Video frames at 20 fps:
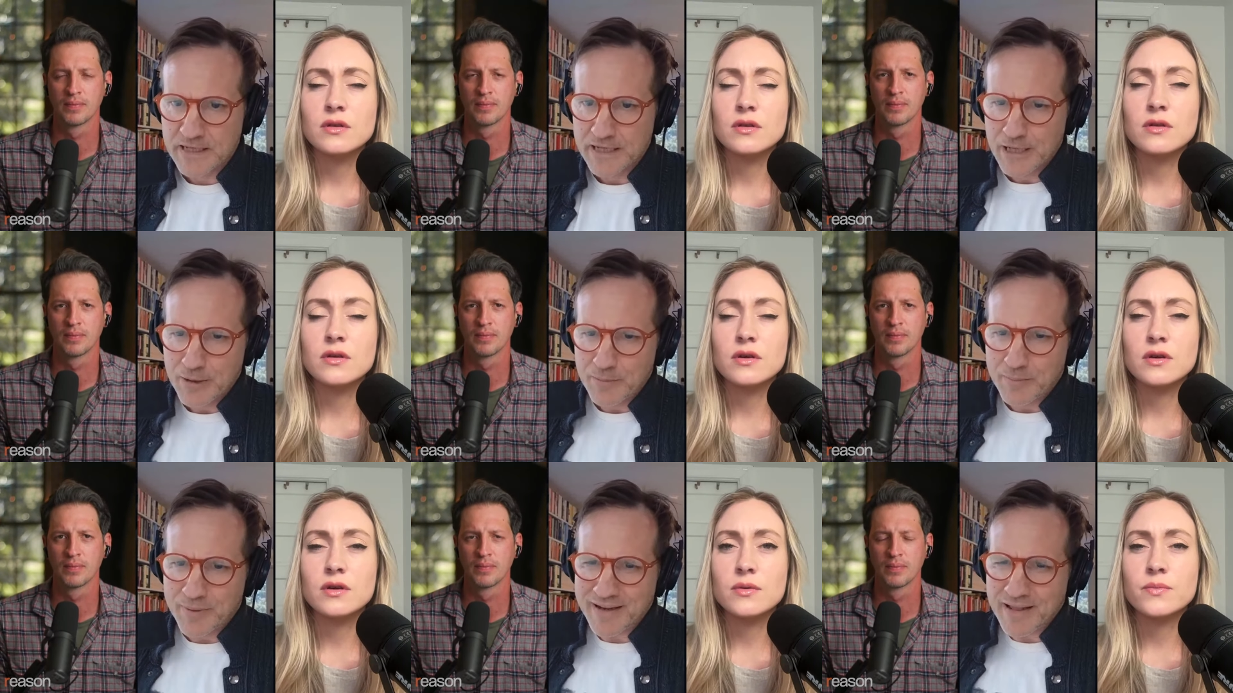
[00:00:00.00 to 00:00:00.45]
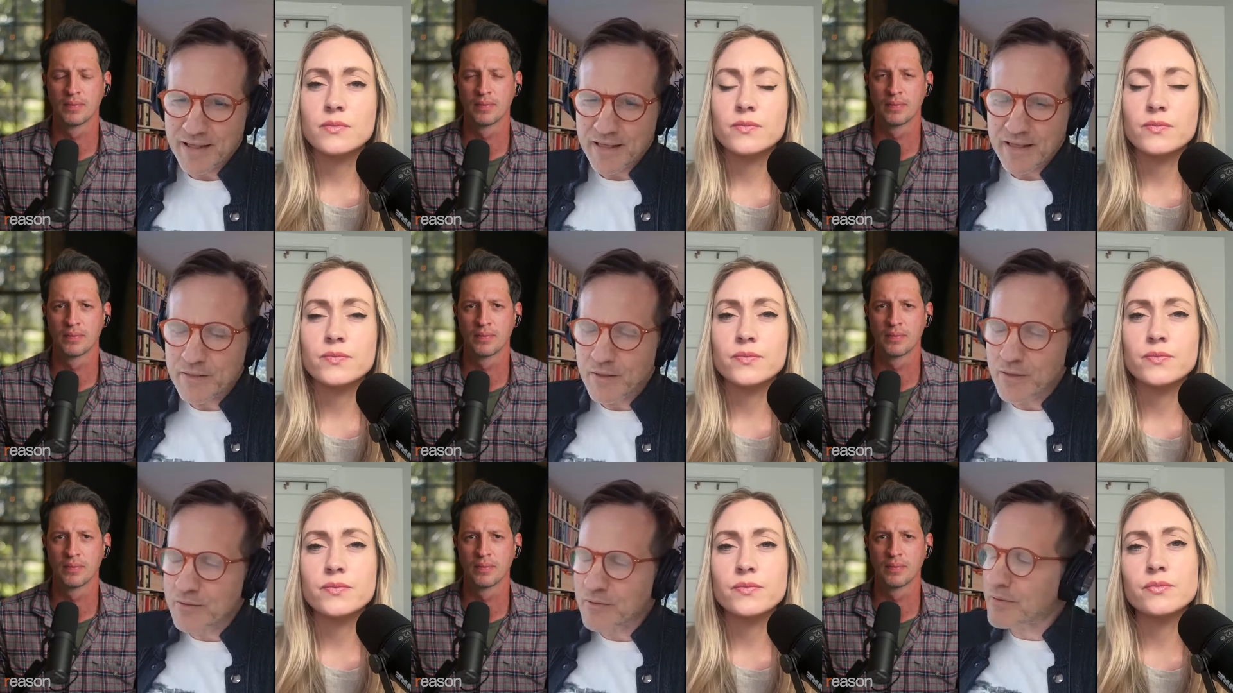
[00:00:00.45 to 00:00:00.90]
Speaker 1: But yeah.
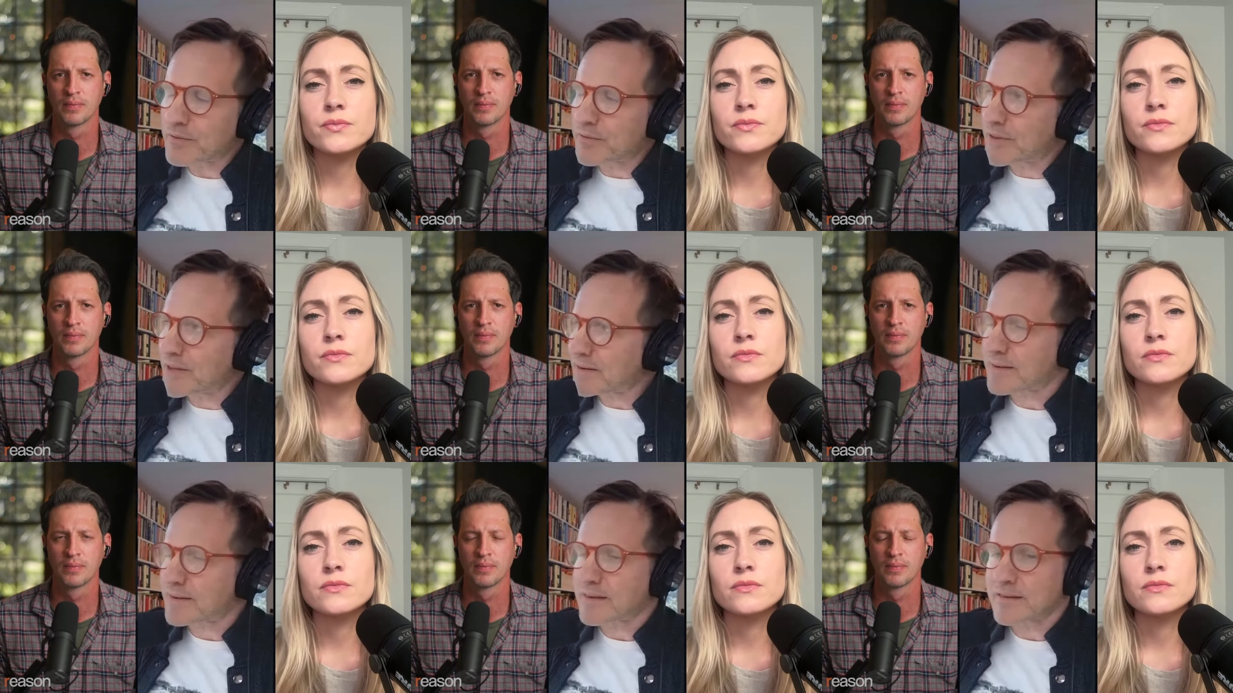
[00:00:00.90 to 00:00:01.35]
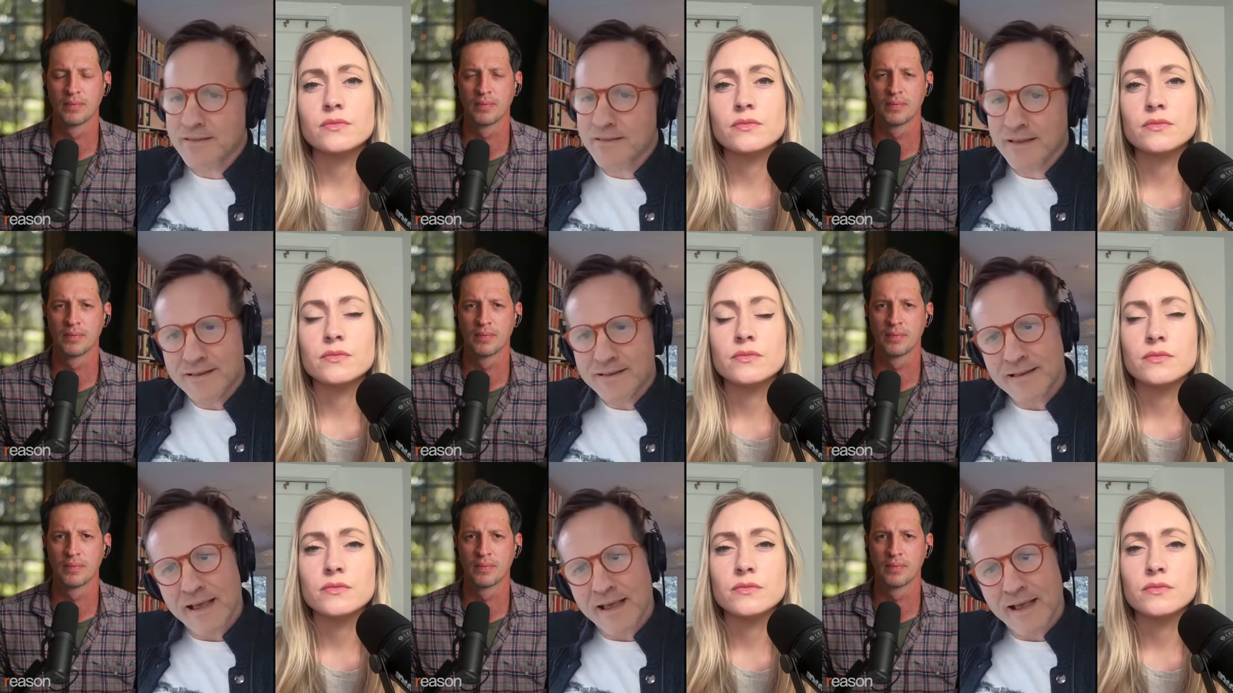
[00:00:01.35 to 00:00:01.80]
th this
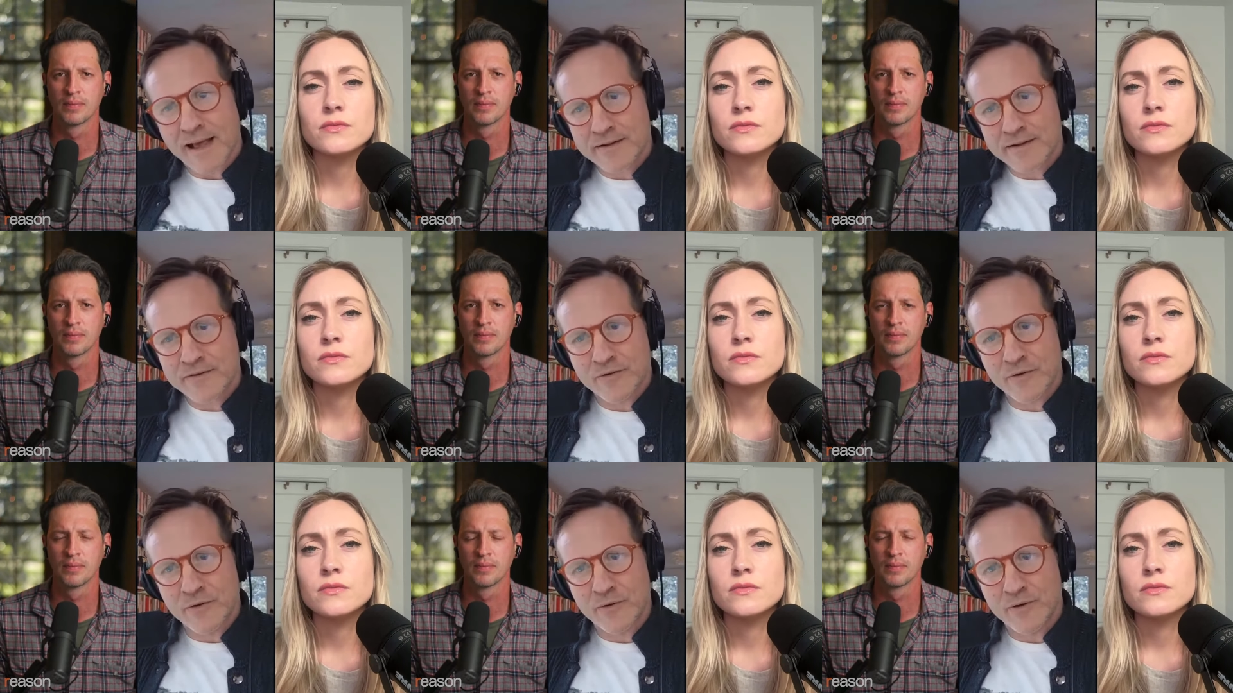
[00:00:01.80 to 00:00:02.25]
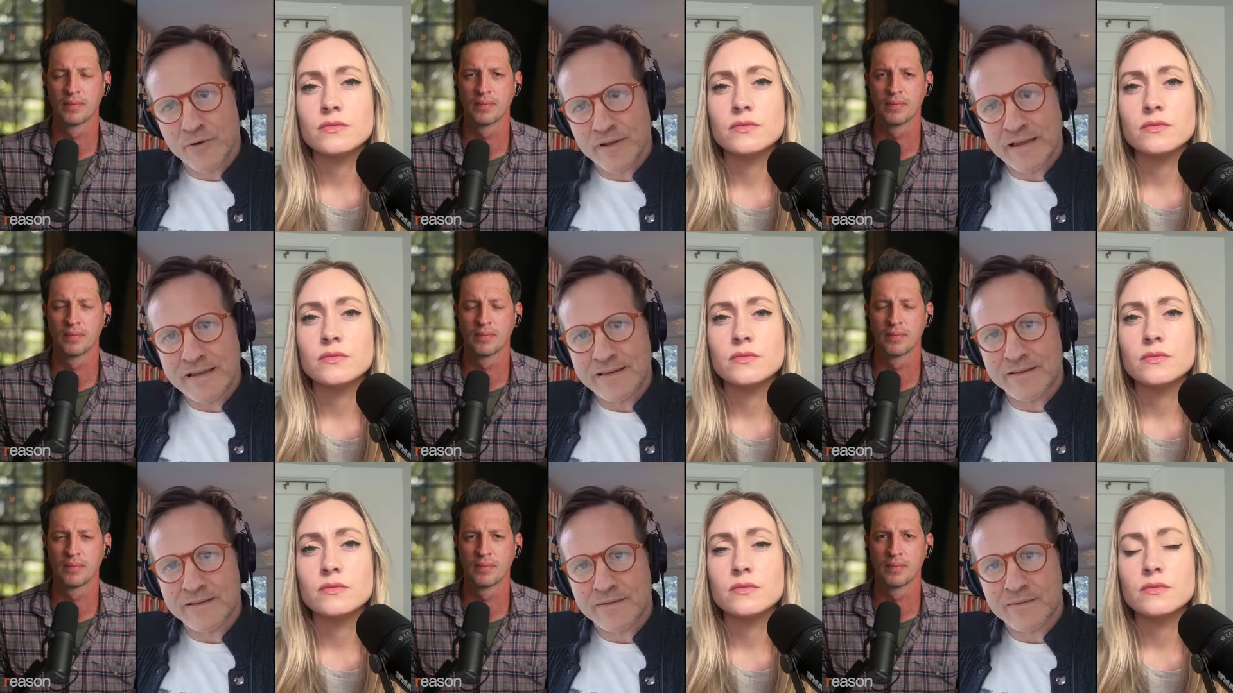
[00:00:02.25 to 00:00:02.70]
this attitude
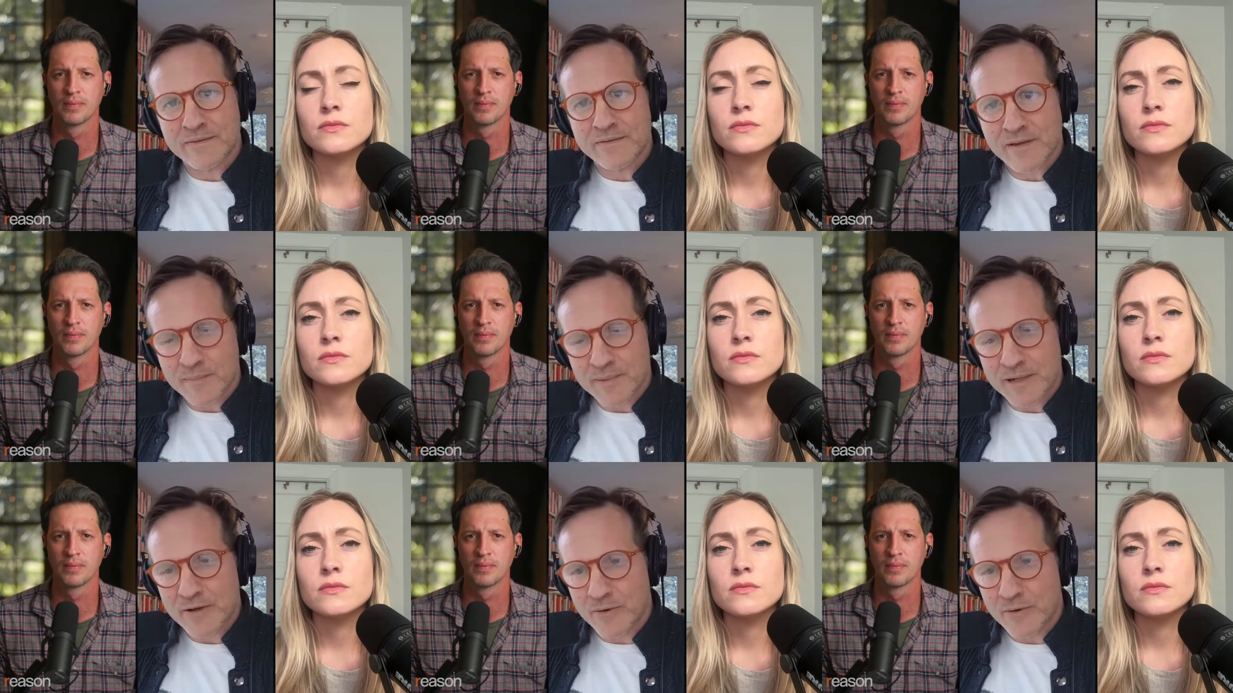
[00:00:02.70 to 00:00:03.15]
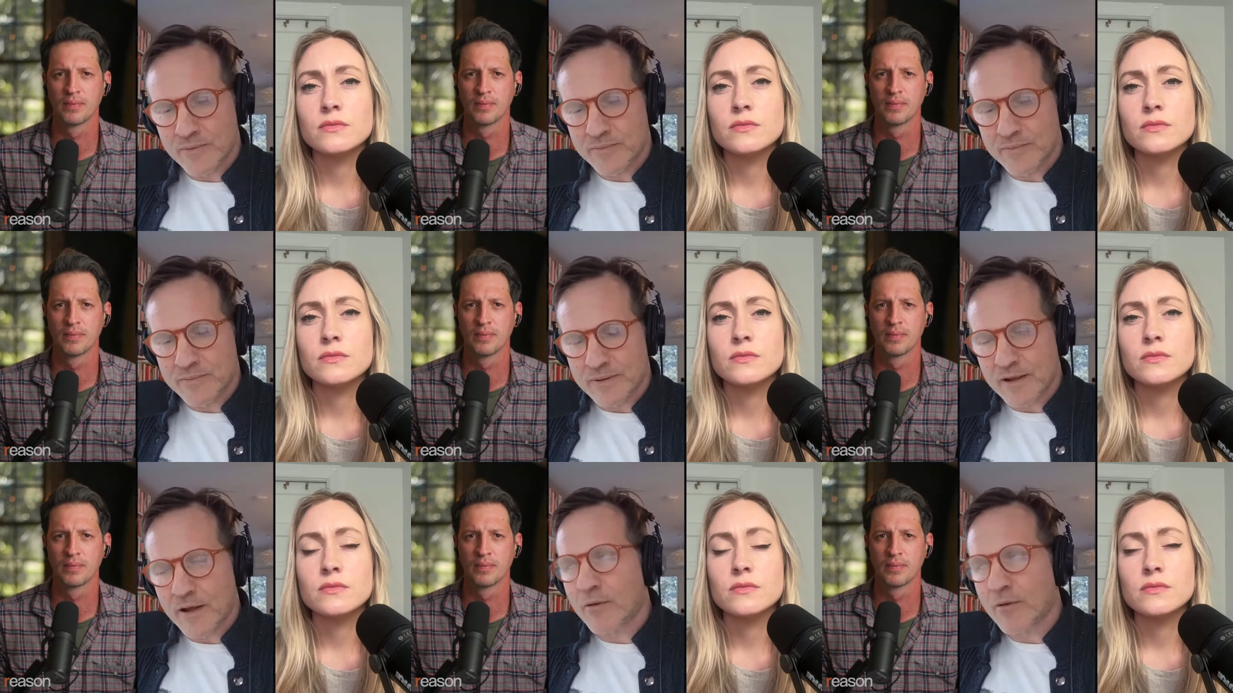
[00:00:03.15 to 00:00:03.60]
is somebody who
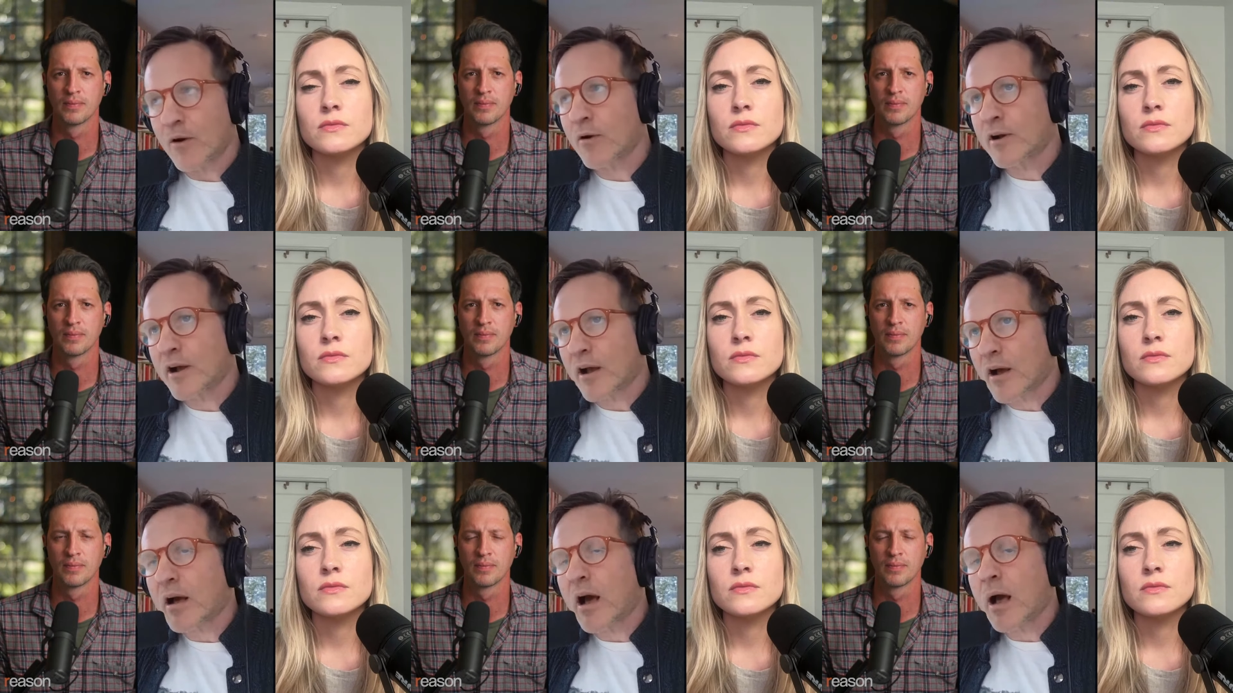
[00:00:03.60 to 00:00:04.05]
or uh,